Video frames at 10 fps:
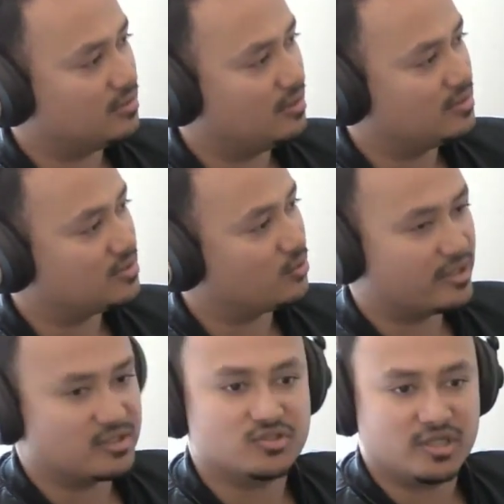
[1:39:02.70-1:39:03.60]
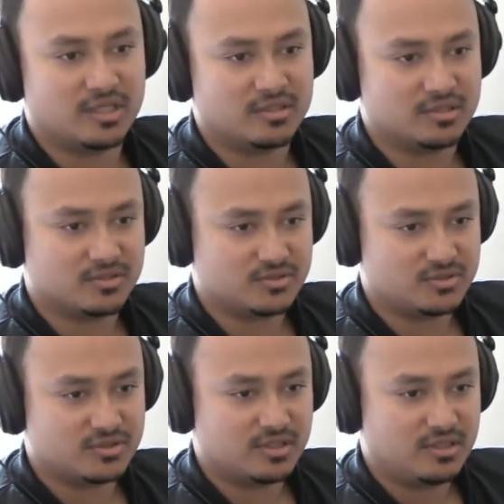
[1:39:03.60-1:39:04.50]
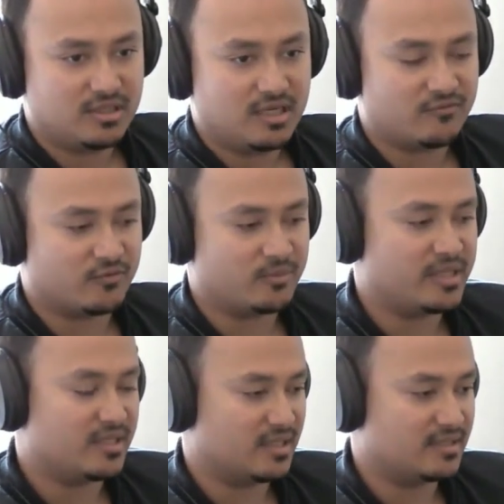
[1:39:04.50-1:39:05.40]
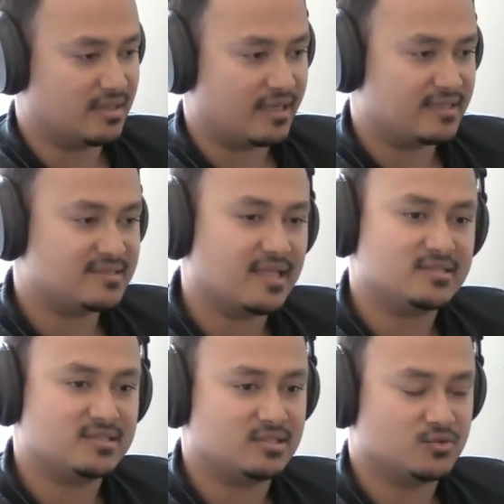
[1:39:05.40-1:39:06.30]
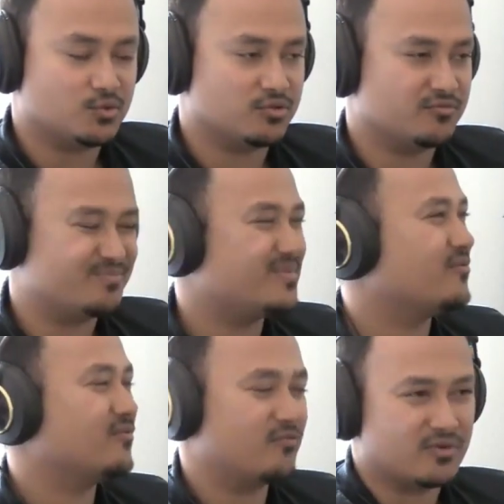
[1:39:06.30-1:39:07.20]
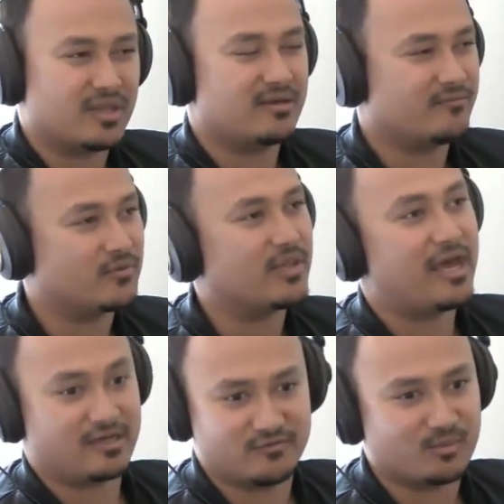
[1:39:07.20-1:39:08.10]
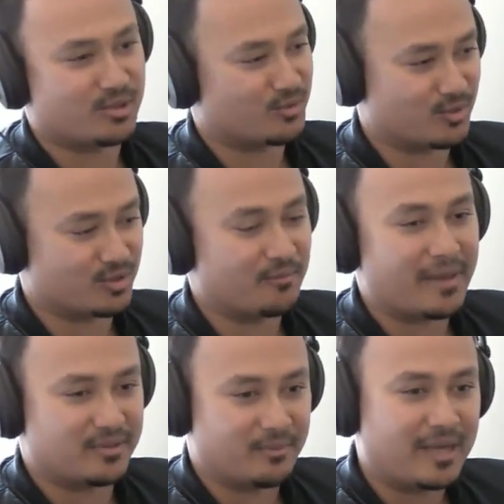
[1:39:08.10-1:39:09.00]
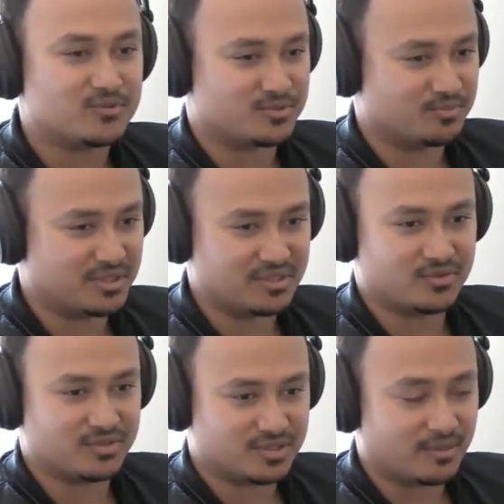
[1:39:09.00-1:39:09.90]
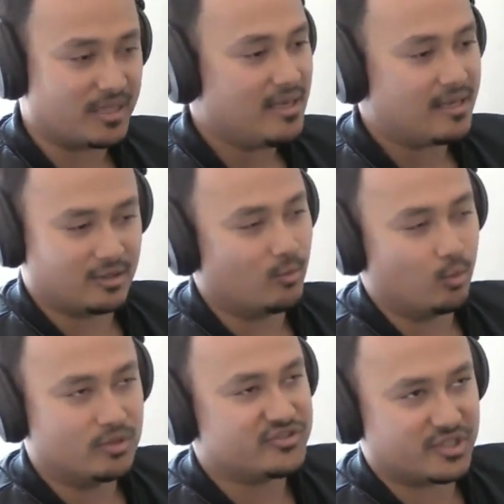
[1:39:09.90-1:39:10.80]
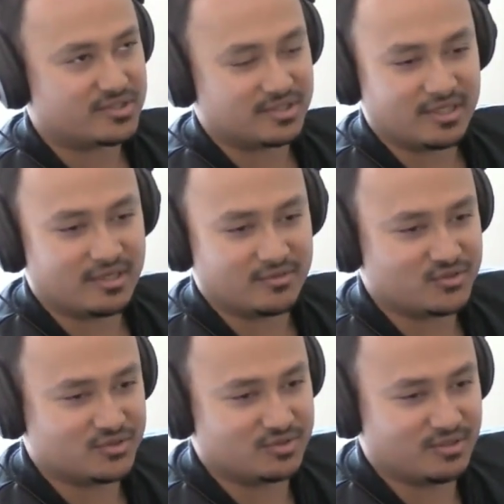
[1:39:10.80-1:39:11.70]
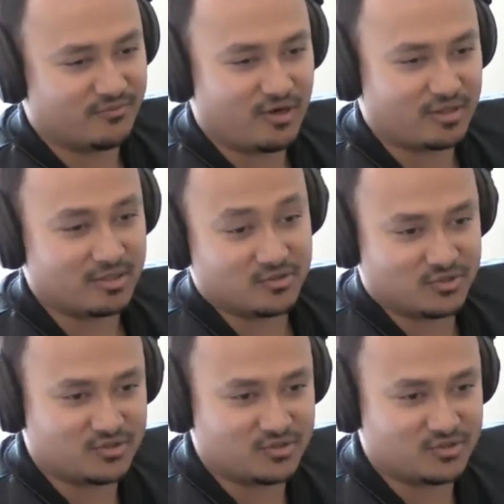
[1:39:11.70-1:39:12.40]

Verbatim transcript: it's the greatest challenge. And for me, it, it I guess that's the sort of for for lack of a better word, a, the mountain peak or the top. Yeah. You know, once you get to there, there's the fog clears and there's